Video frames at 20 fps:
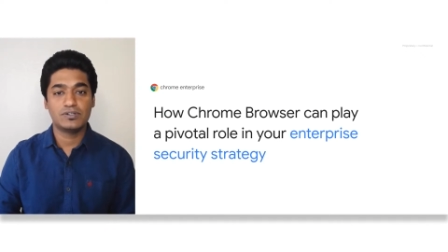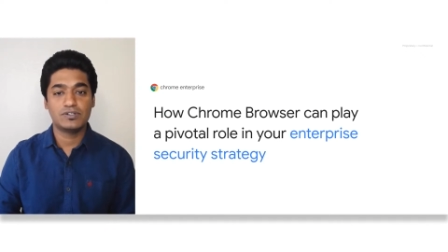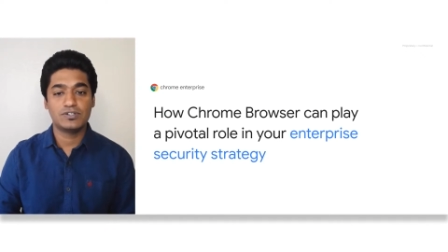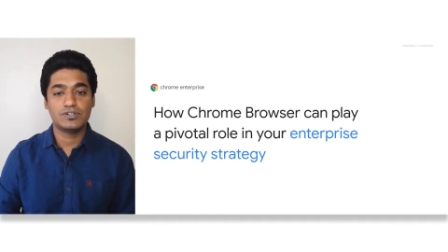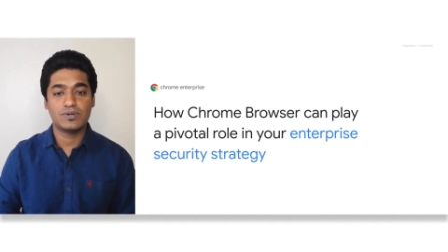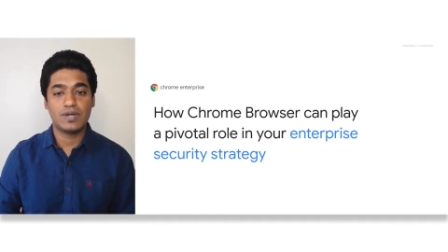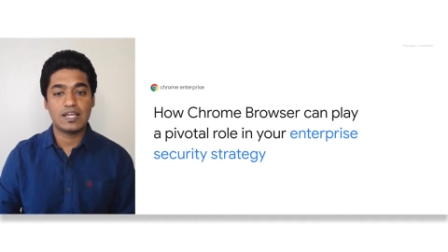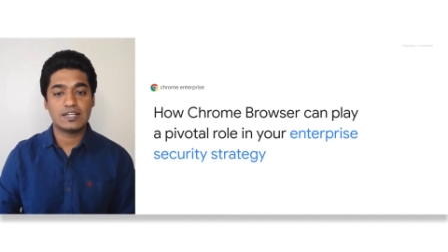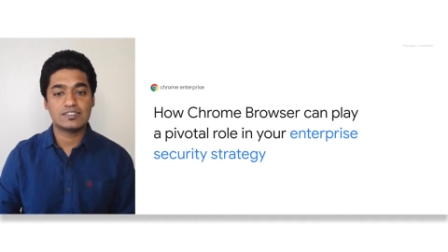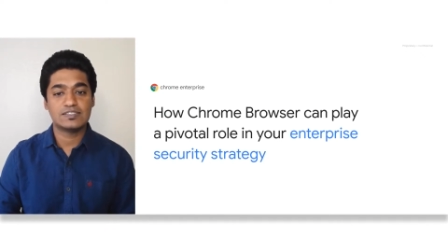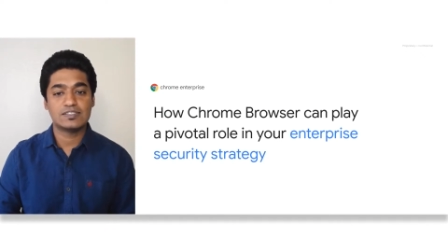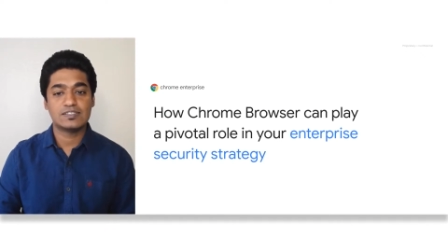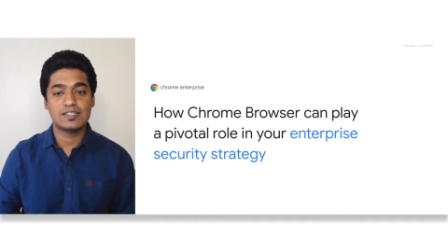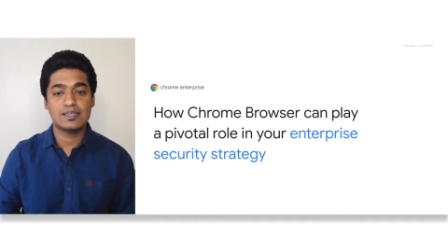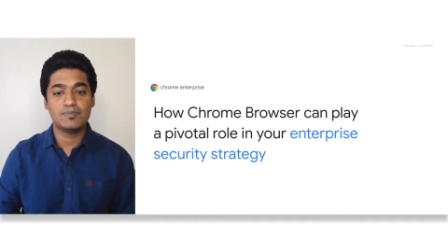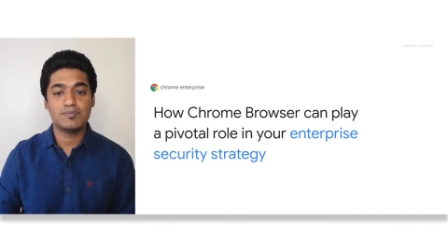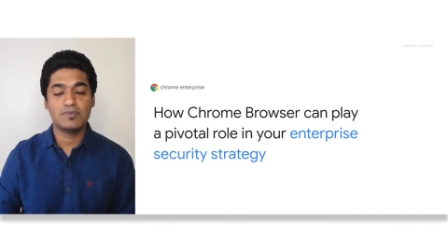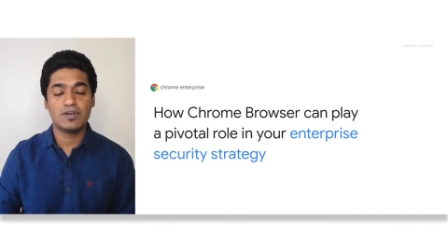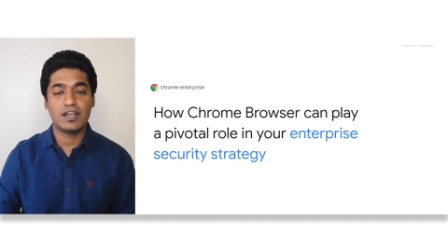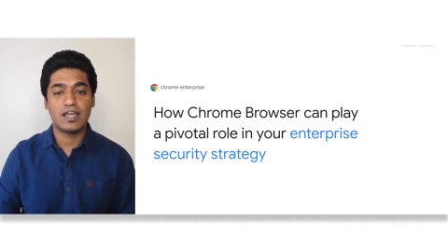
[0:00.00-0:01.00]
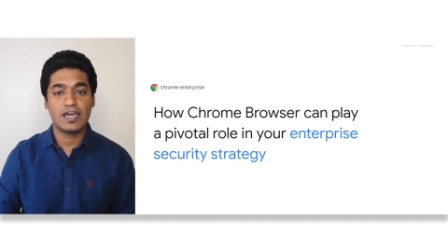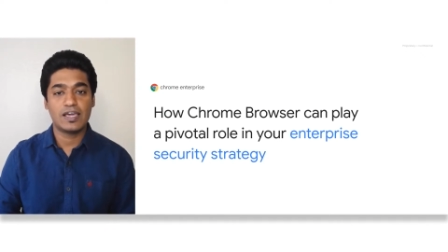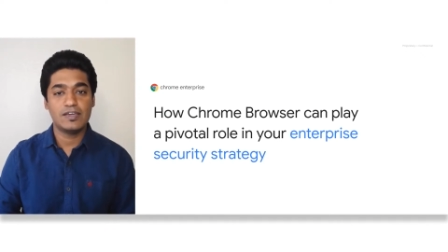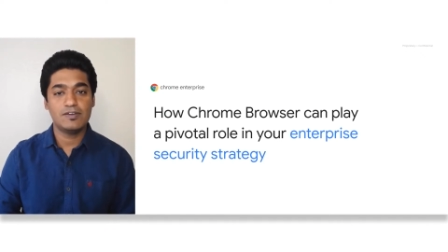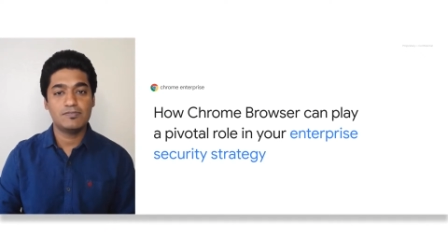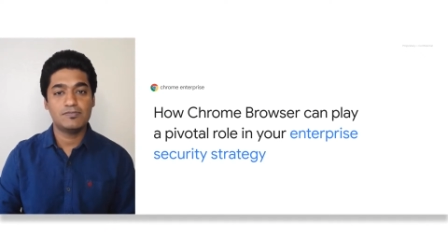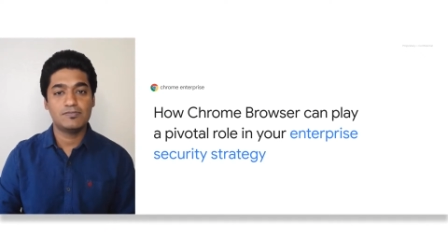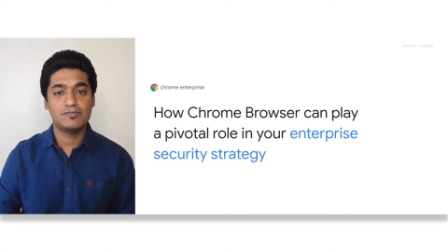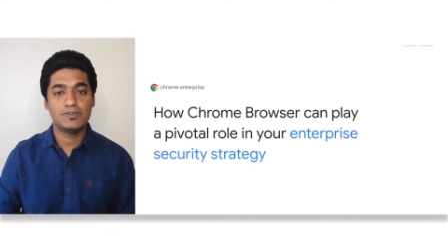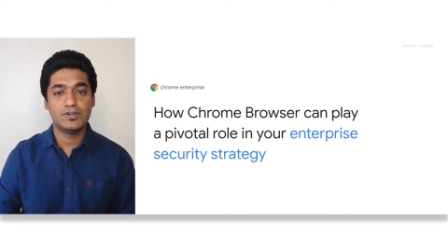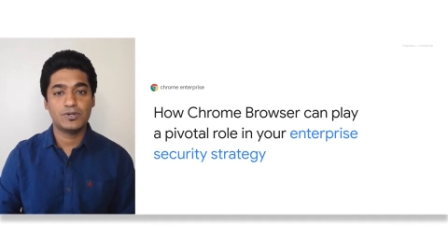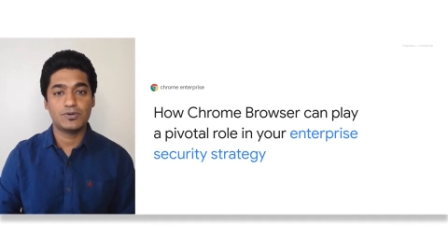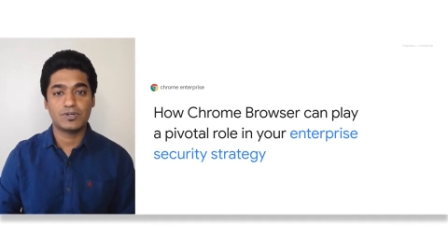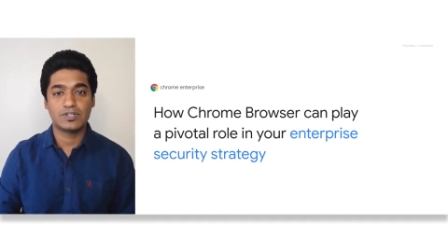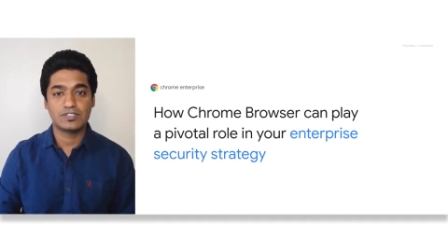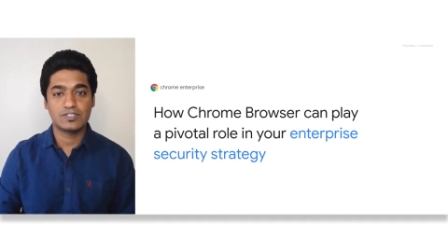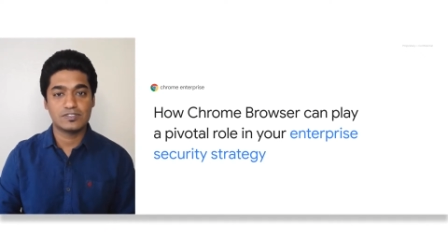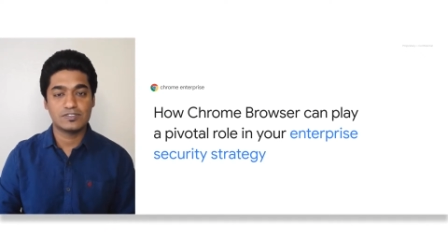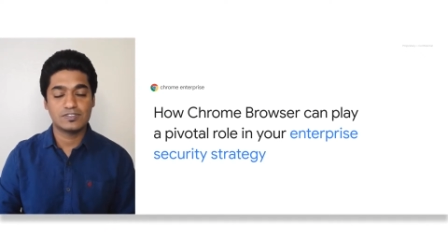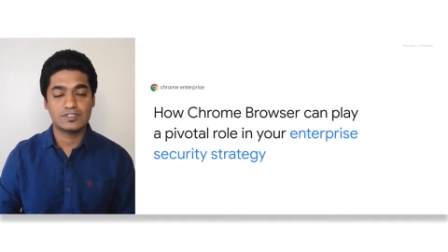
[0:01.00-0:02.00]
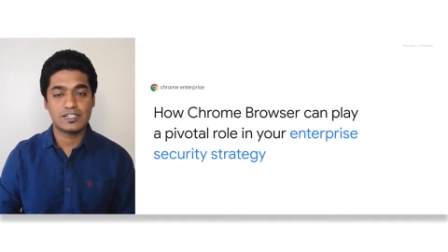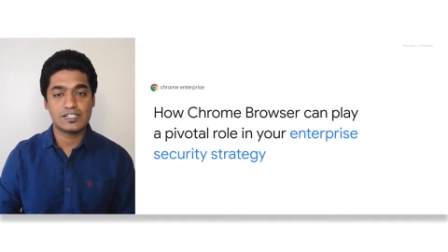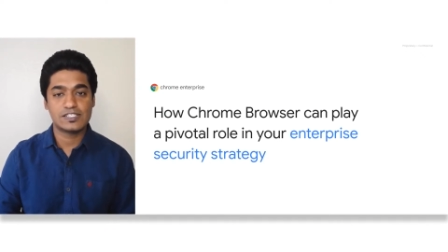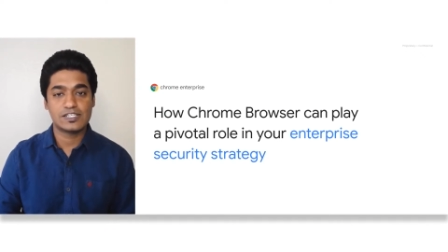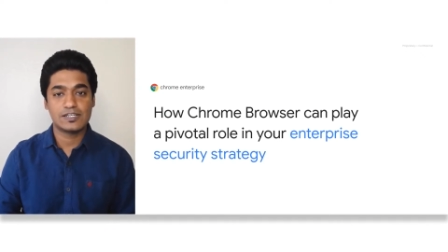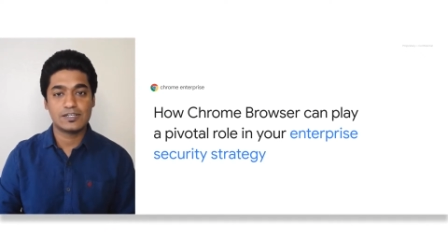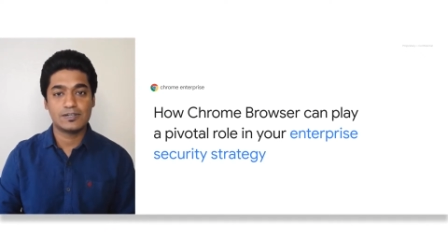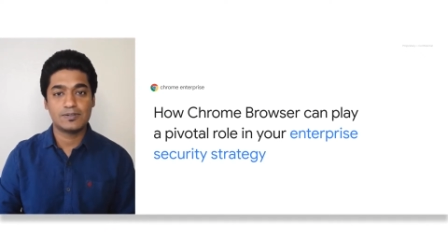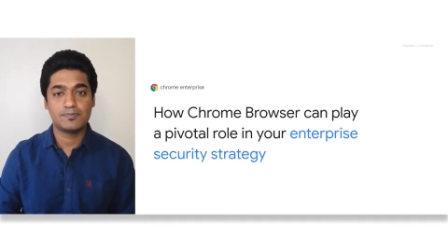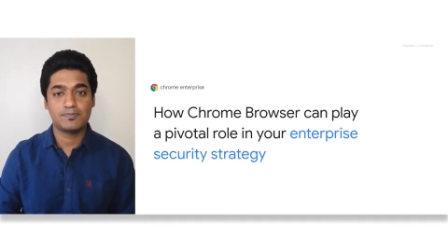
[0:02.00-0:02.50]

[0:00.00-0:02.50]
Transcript: to answer them live during this session.